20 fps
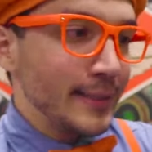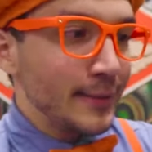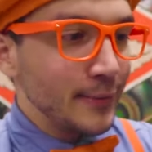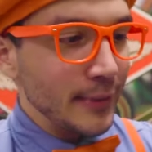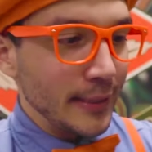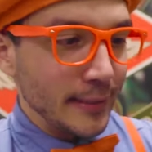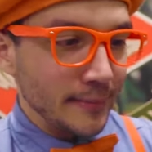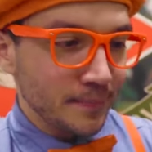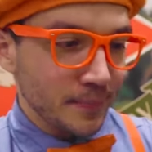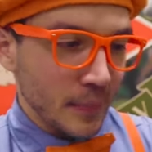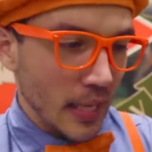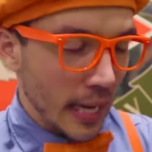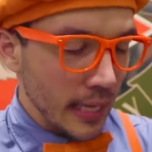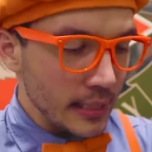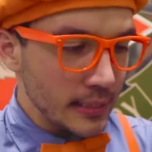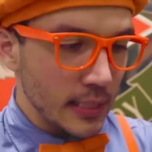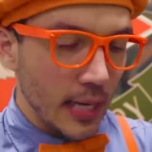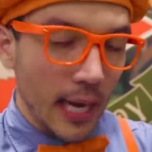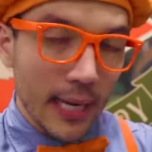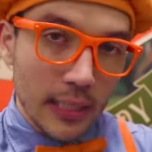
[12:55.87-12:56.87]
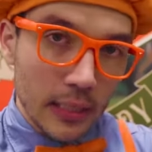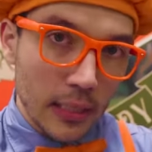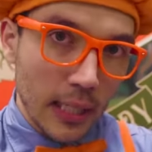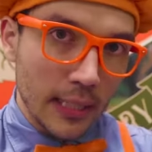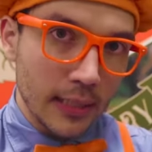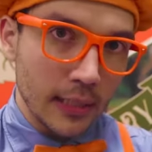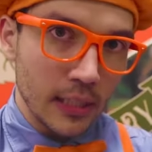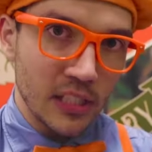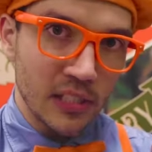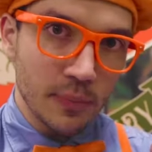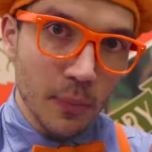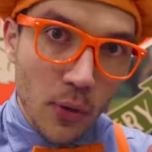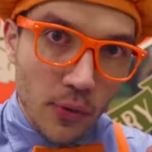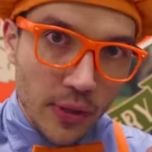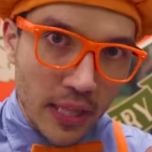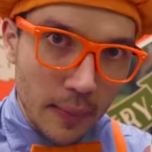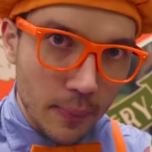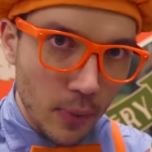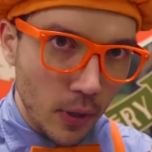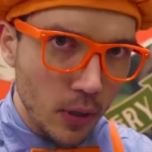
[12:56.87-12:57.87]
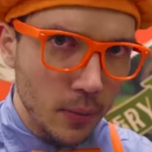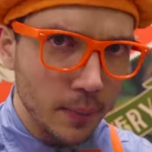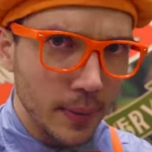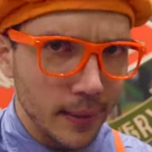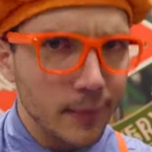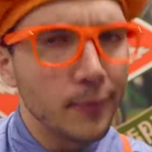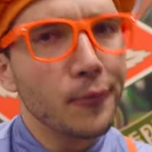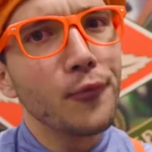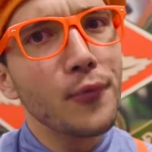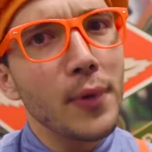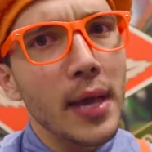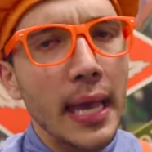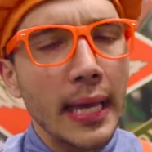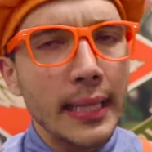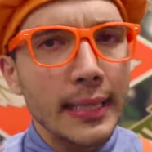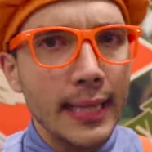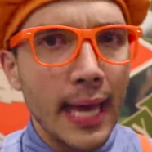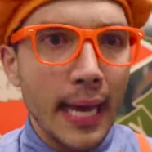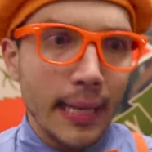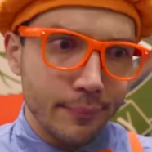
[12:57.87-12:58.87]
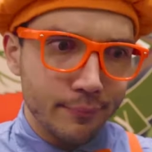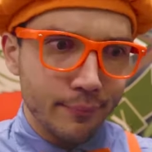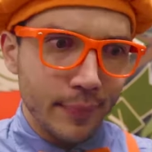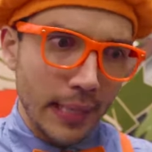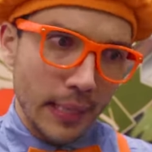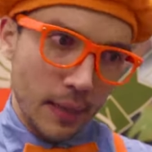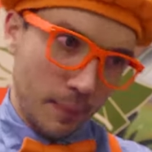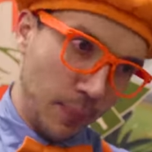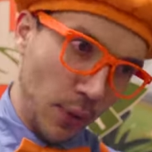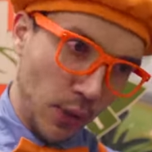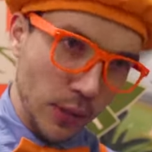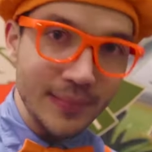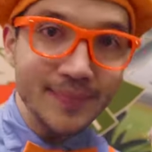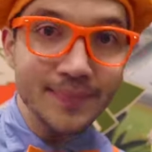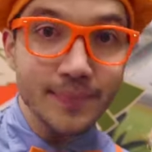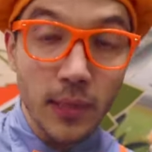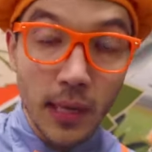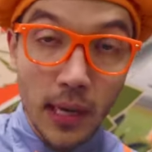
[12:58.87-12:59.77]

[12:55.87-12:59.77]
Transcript: Well, it's kind of like the smoothie bowl, but we ate that in a bowl